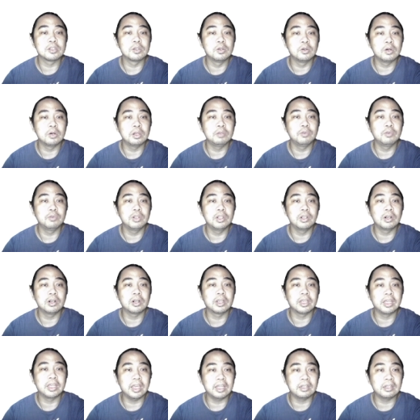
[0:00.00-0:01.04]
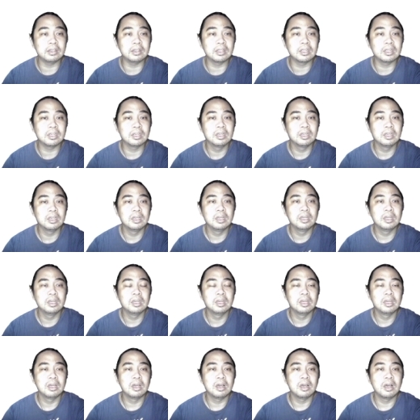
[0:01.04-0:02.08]
good with her kit.
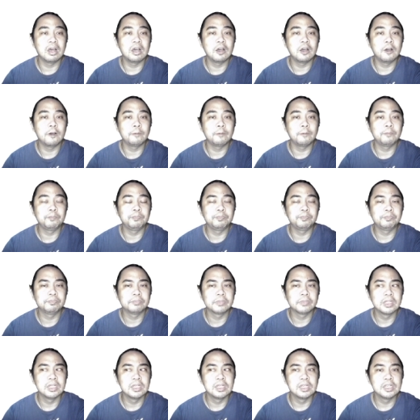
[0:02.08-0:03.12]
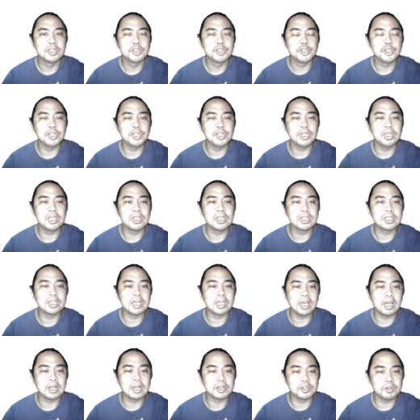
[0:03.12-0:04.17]
Um, she is
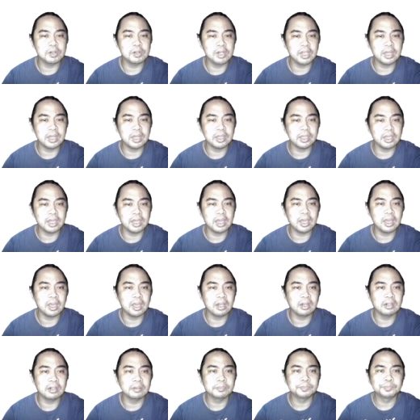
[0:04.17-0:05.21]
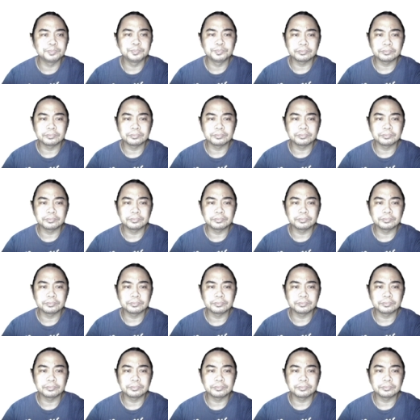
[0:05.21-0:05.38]
actually again.